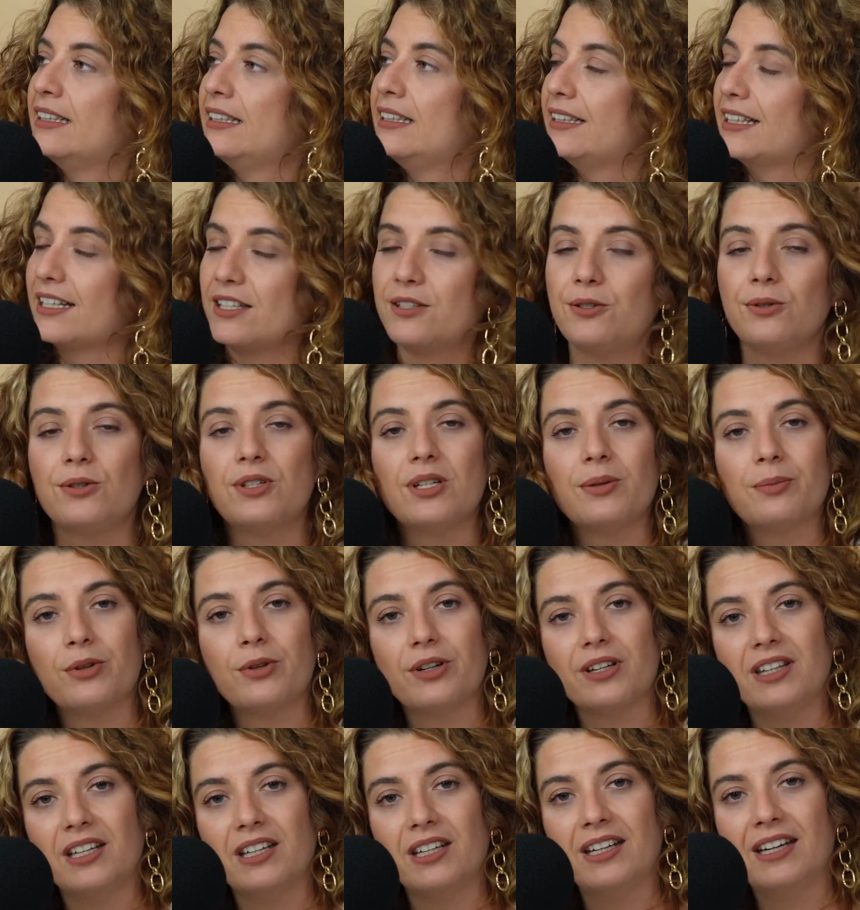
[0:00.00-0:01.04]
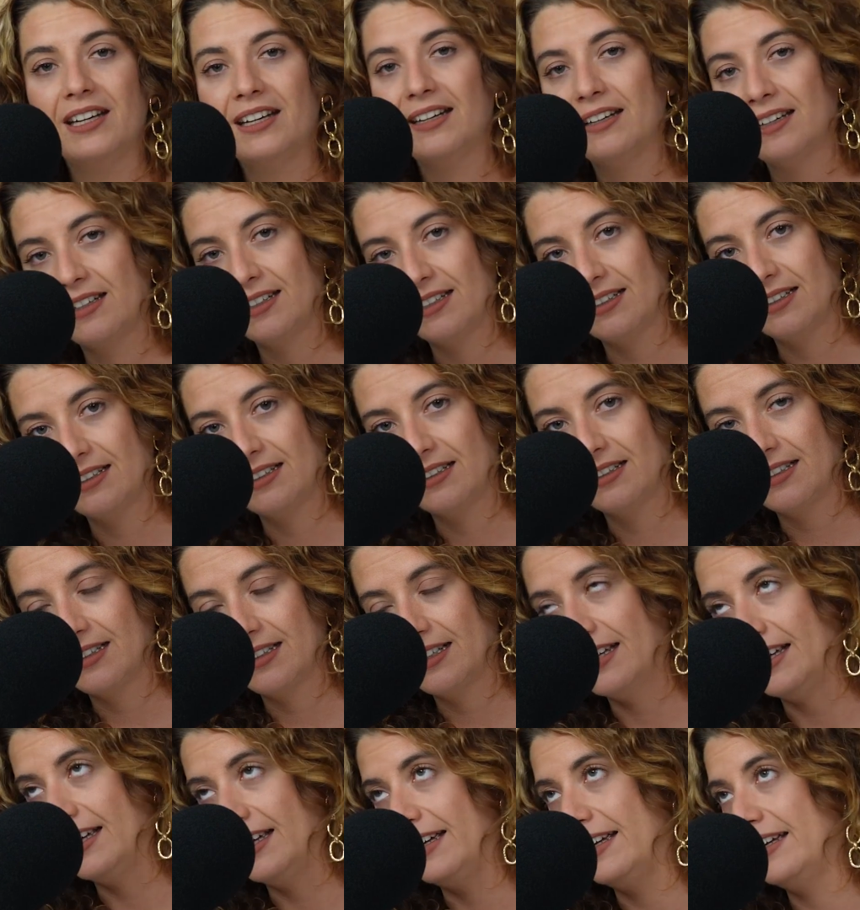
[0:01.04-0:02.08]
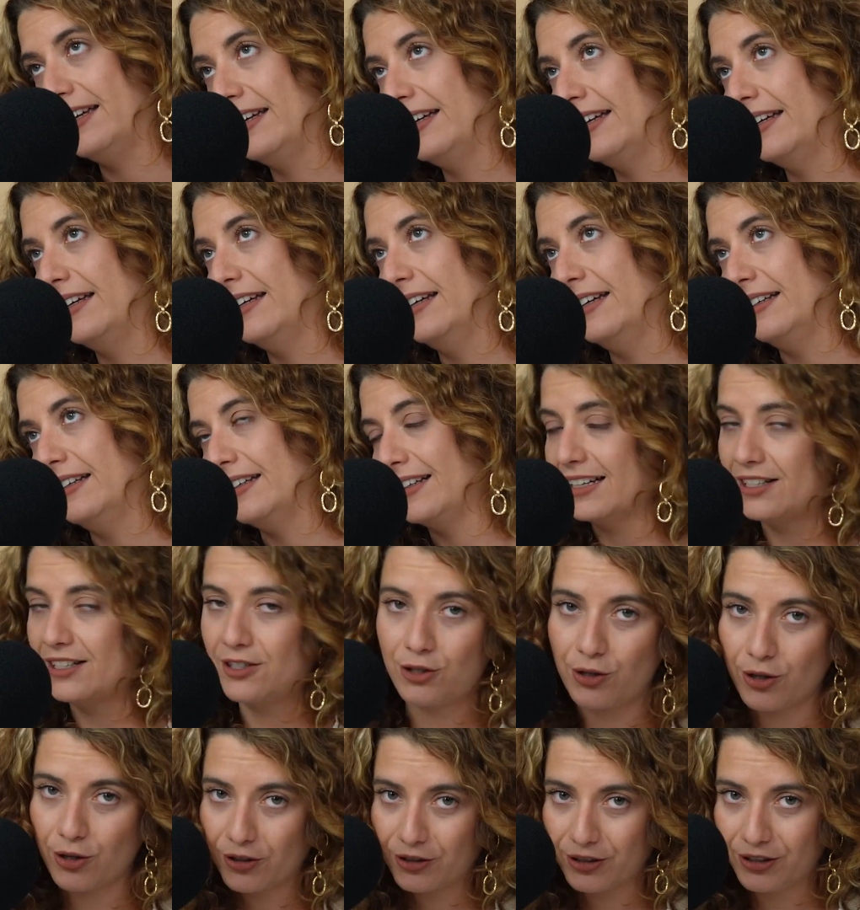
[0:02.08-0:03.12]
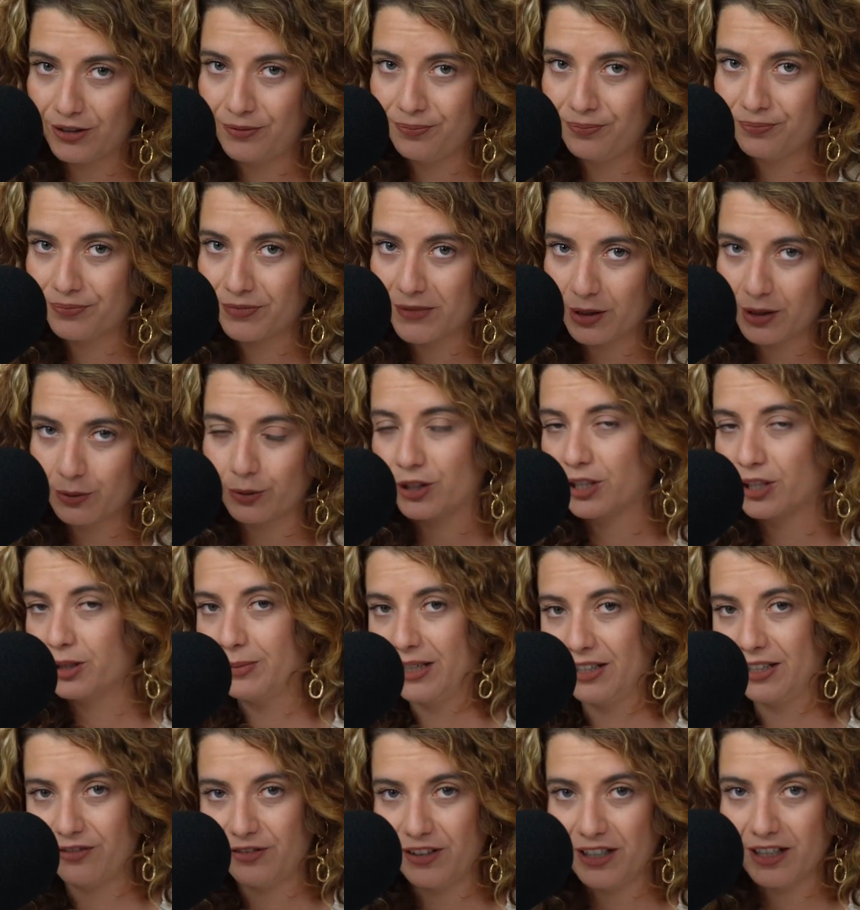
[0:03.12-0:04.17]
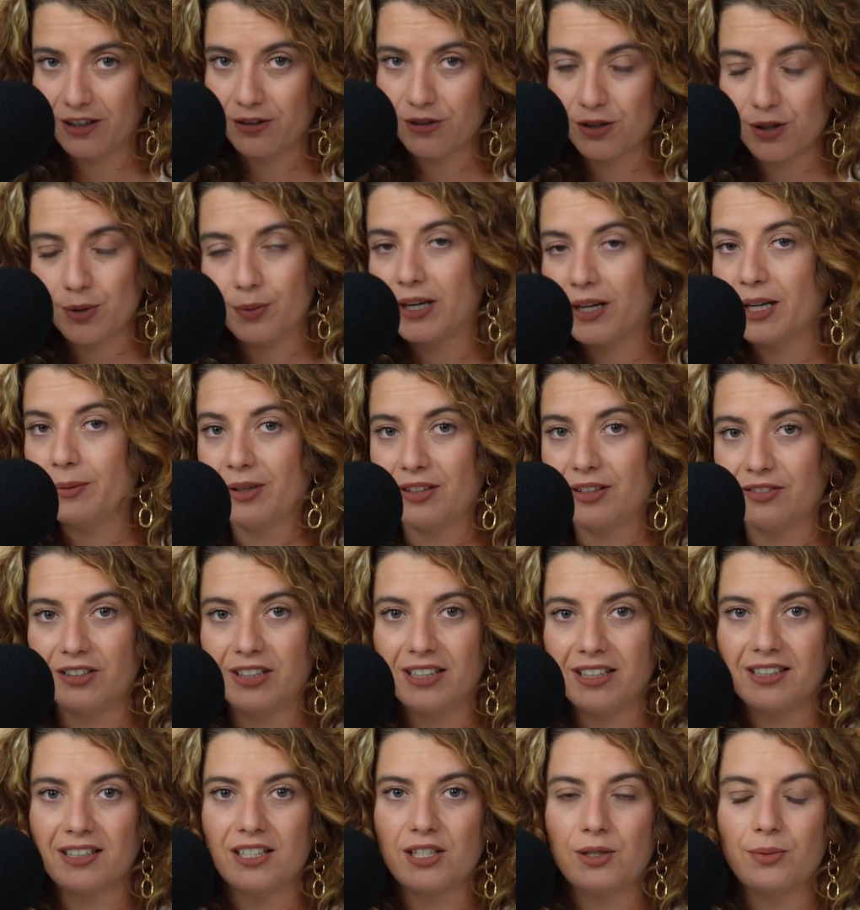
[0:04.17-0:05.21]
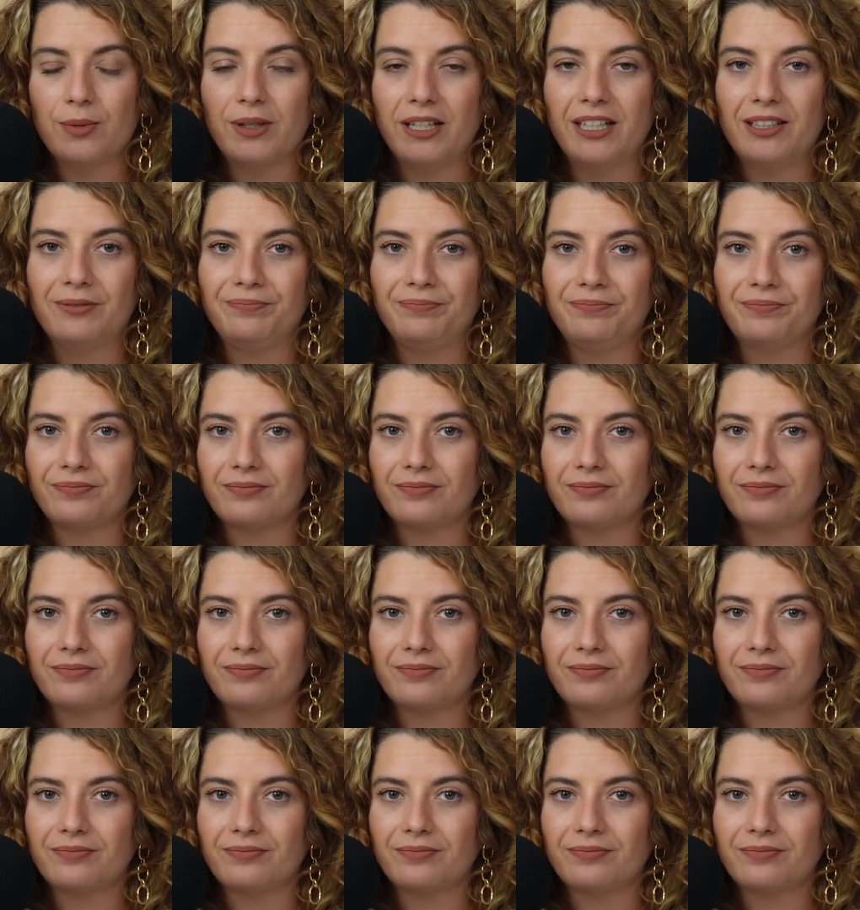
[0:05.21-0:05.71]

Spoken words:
let's do some breathing and let's journal. What are my fears? Why am I feeling this way?